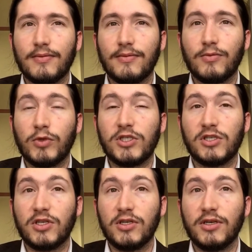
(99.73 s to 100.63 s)
which is
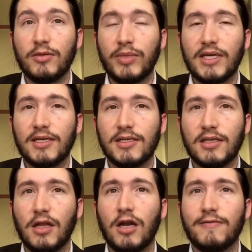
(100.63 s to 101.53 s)
good because a
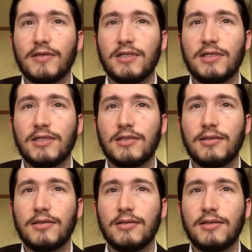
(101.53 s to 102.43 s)
lot of us
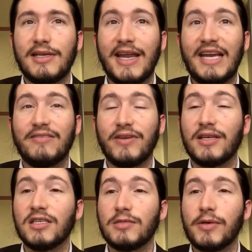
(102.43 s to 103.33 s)
native
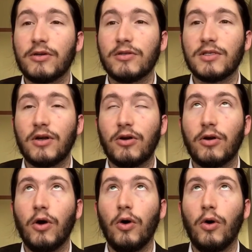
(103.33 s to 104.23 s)
English speakers are
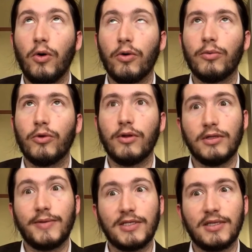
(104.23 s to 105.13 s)
horrible,
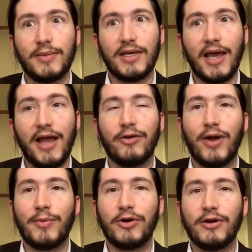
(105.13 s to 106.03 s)
especially me, at
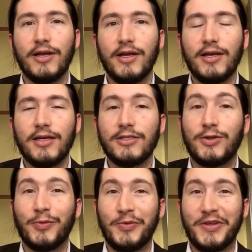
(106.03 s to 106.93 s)
grammar.
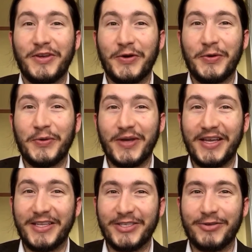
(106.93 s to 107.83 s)
Don't really know
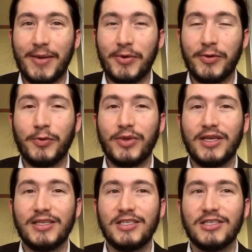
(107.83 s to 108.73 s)
English grammar. We